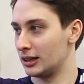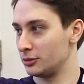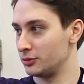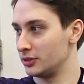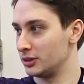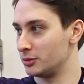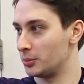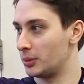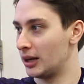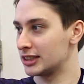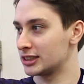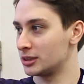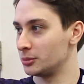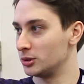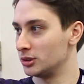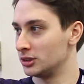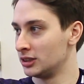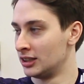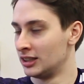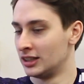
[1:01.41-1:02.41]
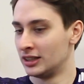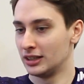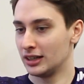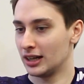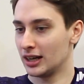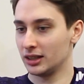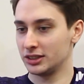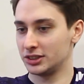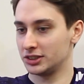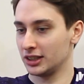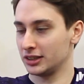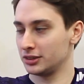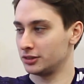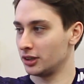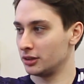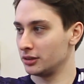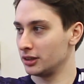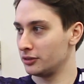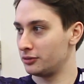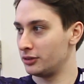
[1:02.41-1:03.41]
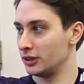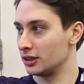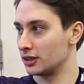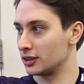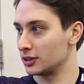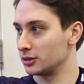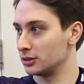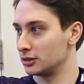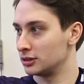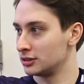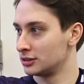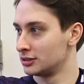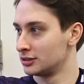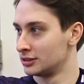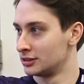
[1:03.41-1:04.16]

of basketball, and I just, like, don't really feel it at all.